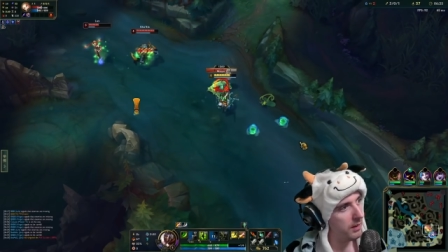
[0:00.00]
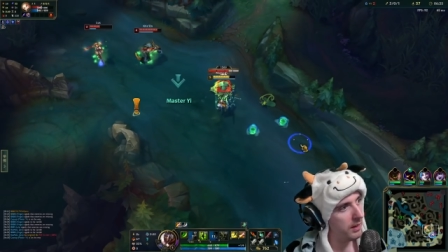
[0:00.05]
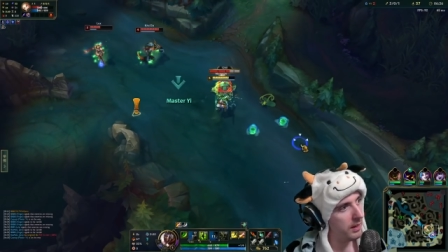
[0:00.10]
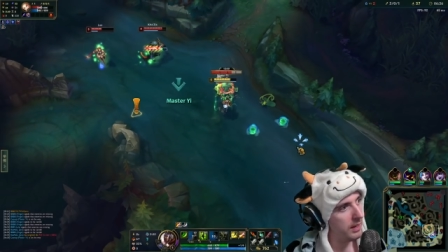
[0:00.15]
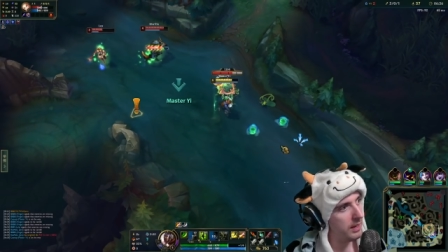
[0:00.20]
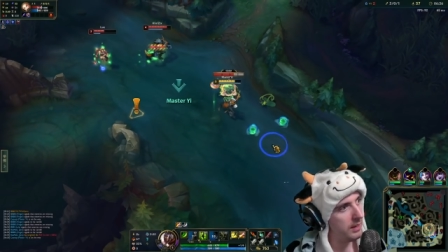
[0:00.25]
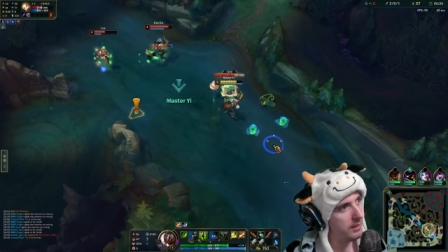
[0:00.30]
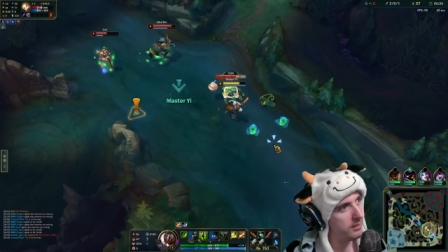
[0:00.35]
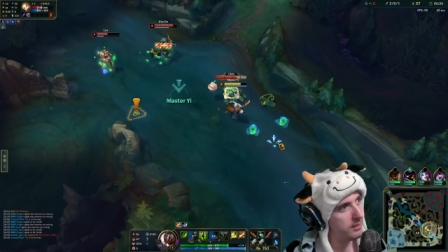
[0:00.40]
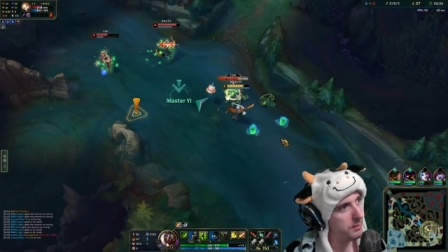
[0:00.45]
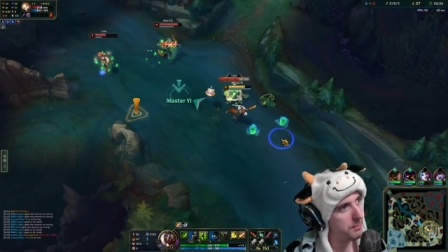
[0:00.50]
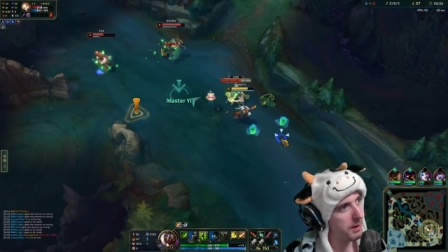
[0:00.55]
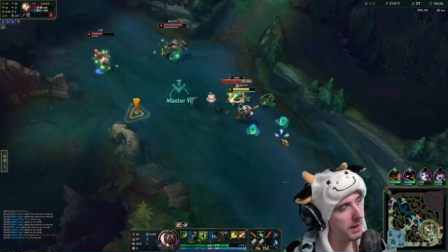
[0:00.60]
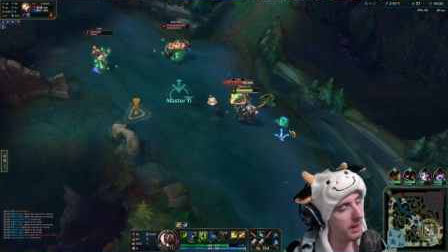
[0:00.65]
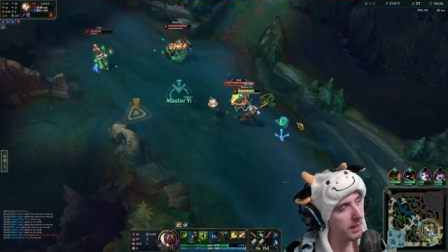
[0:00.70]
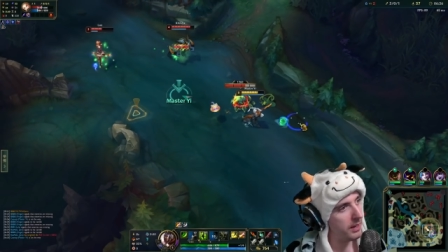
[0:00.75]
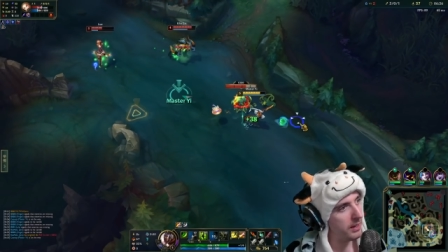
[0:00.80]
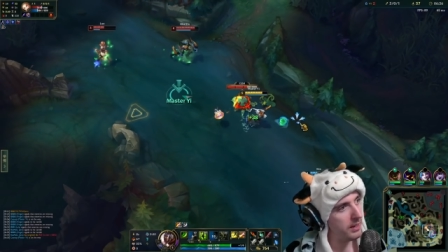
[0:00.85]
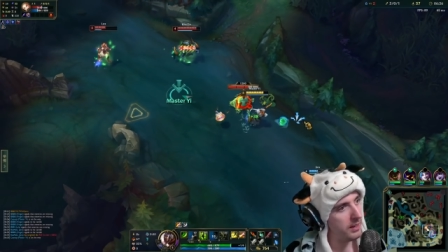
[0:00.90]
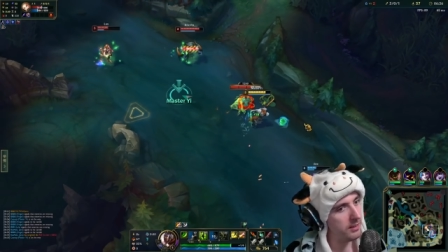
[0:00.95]
Easy
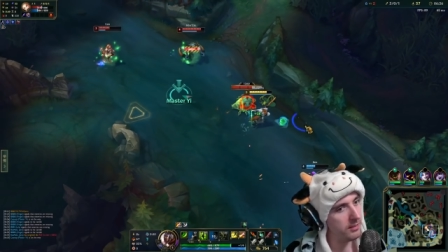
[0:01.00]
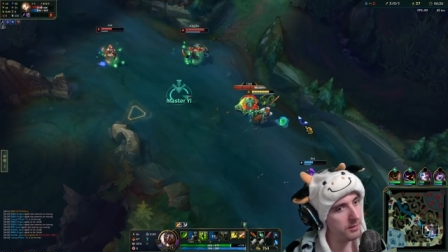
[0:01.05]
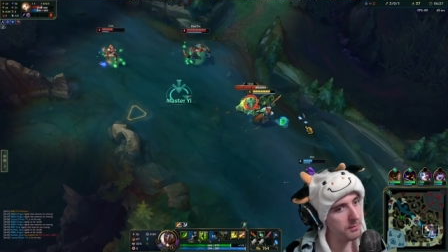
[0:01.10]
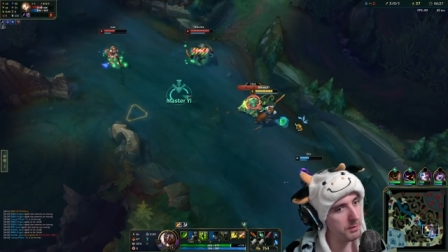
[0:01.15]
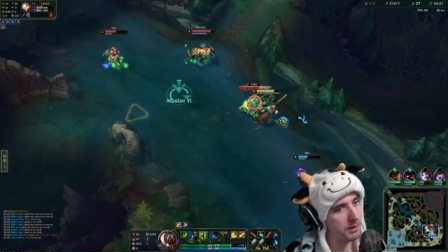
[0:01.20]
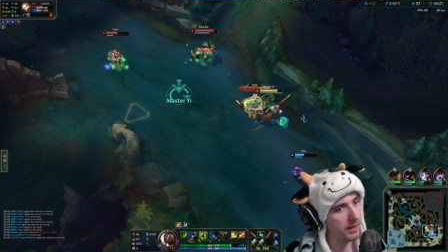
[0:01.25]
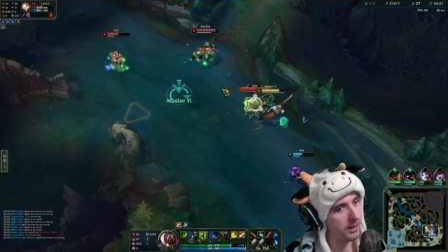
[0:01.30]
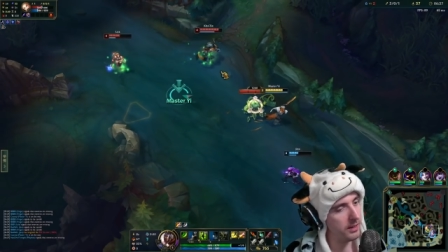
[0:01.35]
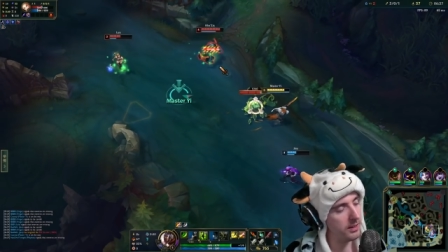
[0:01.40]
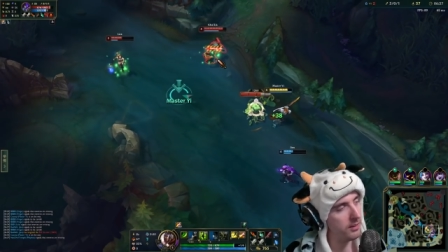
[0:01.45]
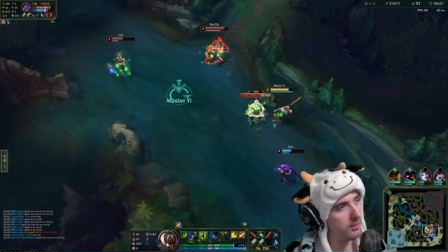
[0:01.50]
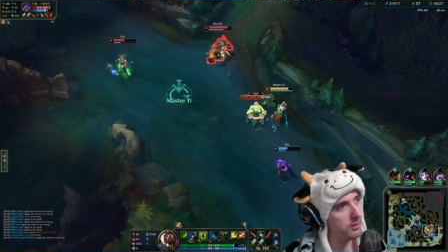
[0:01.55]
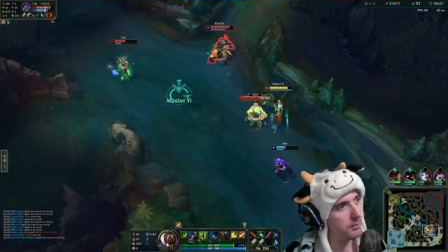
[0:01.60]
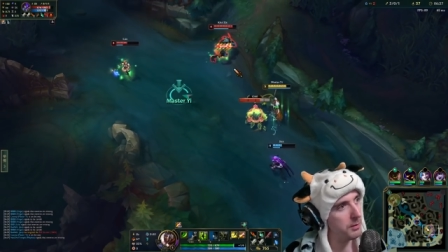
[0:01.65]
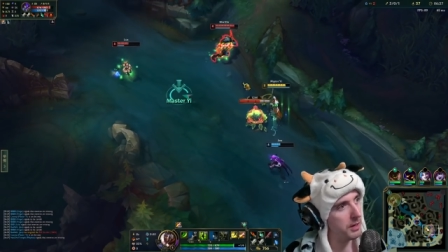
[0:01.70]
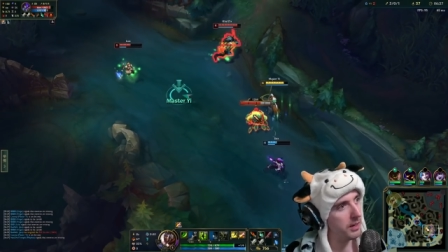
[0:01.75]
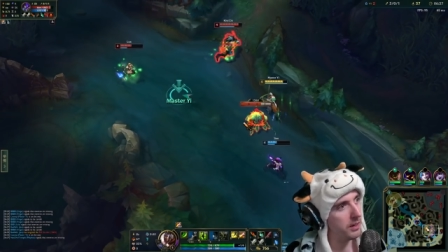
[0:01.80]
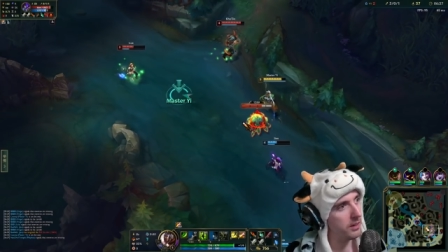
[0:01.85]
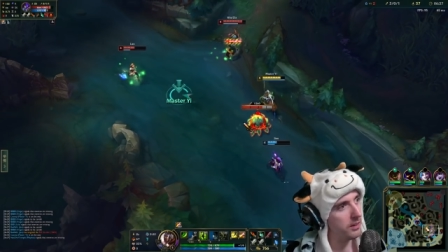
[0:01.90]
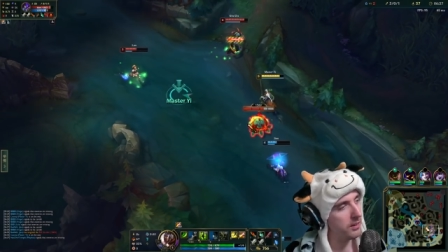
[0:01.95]
bait, easy bait, easy
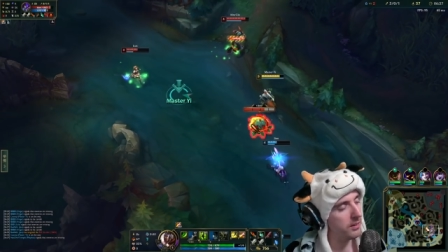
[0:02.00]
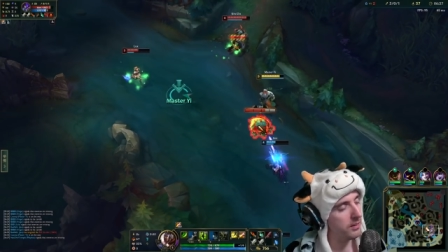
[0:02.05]
bait.